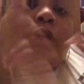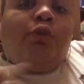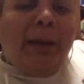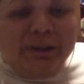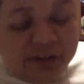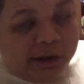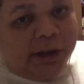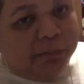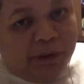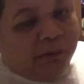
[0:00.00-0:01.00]
so my chili
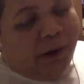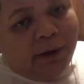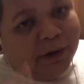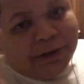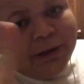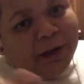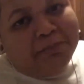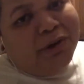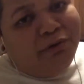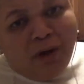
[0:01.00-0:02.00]
can be right because it ain't
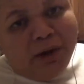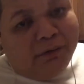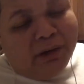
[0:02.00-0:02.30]
been right for